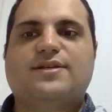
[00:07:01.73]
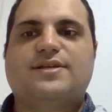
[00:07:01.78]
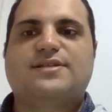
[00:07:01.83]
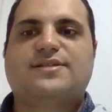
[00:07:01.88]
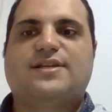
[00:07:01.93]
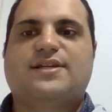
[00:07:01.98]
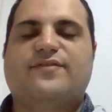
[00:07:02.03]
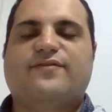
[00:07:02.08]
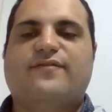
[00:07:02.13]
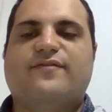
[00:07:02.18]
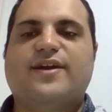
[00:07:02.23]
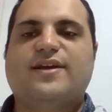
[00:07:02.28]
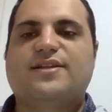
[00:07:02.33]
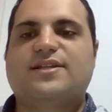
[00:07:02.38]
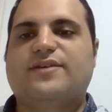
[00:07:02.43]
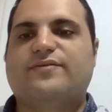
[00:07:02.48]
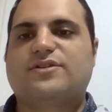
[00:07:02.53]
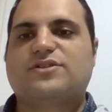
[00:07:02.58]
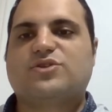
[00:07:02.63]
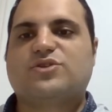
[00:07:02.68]
is an
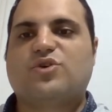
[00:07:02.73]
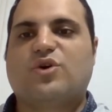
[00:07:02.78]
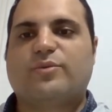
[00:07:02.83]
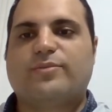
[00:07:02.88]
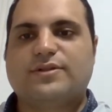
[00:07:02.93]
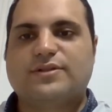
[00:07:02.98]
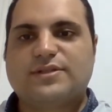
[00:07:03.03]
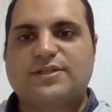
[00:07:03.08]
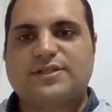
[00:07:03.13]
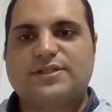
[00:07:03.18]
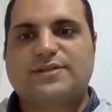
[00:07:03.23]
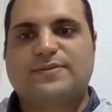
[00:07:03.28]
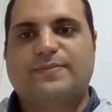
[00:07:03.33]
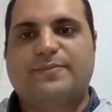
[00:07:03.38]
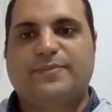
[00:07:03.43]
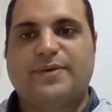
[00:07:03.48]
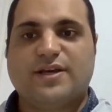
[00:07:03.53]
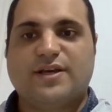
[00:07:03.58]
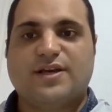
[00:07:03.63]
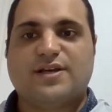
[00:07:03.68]
effective adsorbent
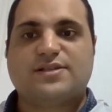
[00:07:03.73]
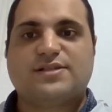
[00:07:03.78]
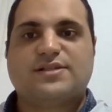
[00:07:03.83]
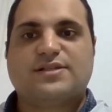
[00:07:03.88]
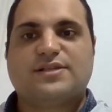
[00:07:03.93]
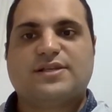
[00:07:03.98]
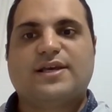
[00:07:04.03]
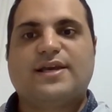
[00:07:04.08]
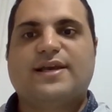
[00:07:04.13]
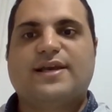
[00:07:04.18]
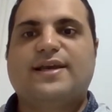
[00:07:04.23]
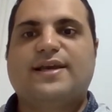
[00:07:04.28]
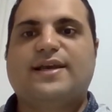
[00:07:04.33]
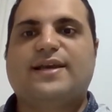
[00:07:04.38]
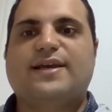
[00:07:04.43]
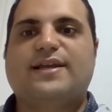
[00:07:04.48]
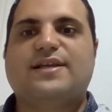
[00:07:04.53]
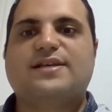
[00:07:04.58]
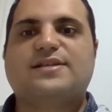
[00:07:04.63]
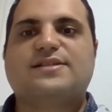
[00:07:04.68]
because
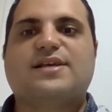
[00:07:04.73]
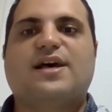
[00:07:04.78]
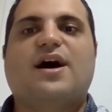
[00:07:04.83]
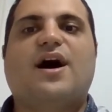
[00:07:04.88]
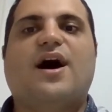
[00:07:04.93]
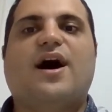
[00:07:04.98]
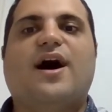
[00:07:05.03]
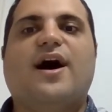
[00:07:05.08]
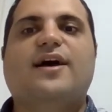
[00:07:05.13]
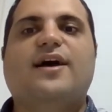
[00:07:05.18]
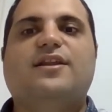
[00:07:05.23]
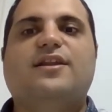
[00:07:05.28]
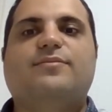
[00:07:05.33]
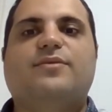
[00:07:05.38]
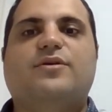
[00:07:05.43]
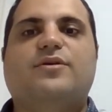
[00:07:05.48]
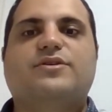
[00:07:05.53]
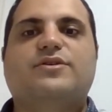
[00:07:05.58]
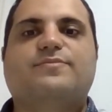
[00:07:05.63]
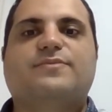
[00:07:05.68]
it is a highly
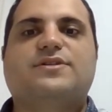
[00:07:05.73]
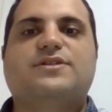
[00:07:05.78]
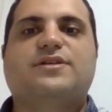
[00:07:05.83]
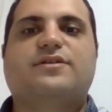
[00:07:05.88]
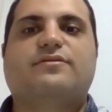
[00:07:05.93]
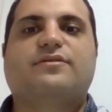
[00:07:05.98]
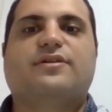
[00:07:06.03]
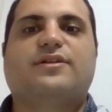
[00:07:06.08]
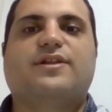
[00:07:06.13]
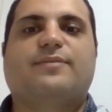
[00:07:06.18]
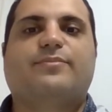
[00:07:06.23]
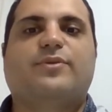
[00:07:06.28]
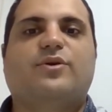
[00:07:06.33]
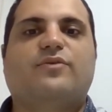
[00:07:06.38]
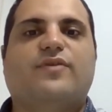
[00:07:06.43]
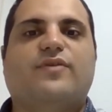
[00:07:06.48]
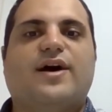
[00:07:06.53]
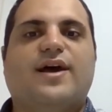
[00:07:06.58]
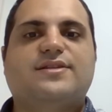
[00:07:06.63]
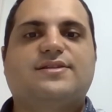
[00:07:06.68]
porous material and
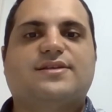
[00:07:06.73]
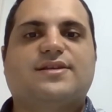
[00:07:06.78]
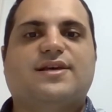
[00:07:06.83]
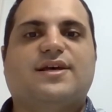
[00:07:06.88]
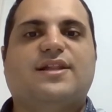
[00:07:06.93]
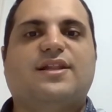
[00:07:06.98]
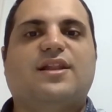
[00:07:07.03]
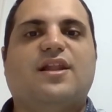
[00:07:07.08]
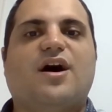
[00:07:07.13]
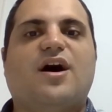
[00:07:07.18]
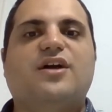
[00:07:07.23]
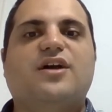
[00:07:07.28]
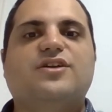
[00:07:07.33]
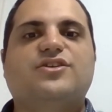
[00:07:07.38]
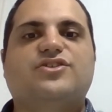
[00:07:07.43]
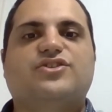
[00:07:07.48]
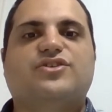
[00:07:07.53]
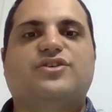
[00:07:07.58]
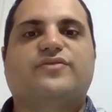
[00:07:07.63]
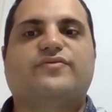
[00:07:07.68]
provides a large
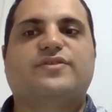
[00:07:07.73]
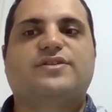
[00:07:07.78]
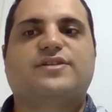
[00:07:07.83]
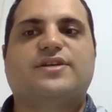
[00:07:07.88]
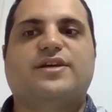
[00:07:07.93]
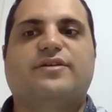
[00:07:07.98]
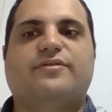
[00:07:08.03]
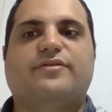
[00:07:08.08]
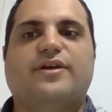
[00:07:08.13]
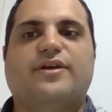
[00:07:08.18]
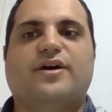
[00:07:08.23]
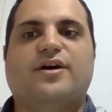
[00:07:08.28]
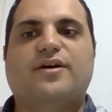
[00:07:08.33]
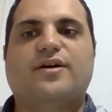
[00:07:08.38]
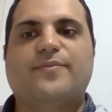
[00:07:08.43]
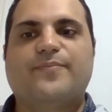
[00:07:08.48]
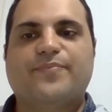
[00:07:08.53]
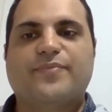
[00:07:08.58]
surface area